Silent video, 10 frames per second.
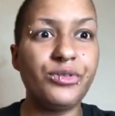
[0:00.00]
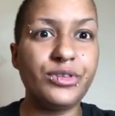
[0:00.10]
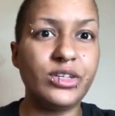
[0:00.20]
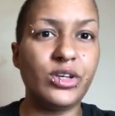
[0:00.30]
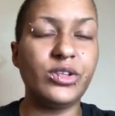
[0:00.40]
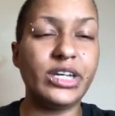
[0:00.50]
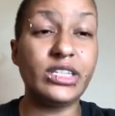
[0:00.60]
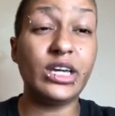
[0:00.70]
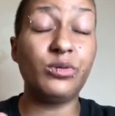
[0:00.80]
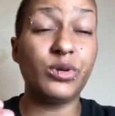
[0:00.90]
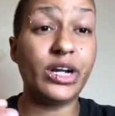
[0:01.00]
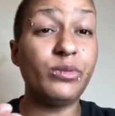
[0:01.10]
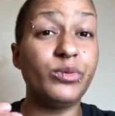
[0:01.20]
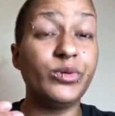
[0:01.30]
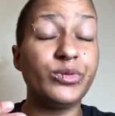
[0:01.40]
Like they were
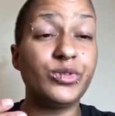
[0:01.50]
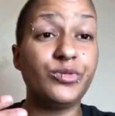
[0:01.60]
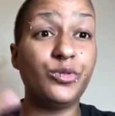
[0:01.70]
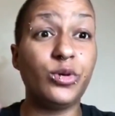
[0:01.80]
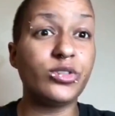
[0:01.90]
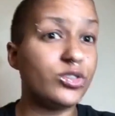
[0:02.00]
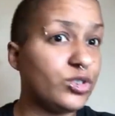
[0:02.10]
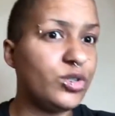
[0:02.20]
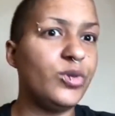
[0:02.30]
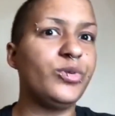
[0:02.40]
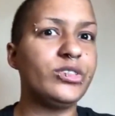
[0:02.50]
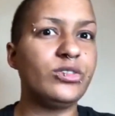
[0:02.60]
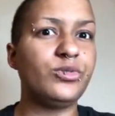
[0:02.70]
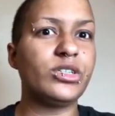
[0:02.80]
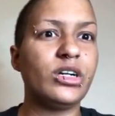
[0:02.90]
able to force her to go
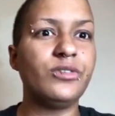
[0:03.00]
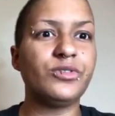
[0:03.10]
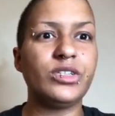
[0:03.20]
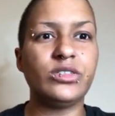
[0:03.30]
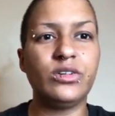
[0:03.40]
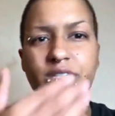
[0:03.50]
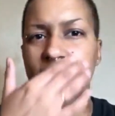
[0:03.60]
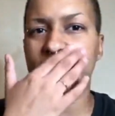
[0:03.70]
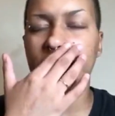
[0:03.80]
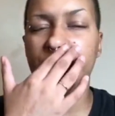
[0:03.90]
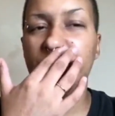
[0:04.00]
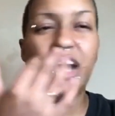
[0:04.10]
into recovery and all that stuff.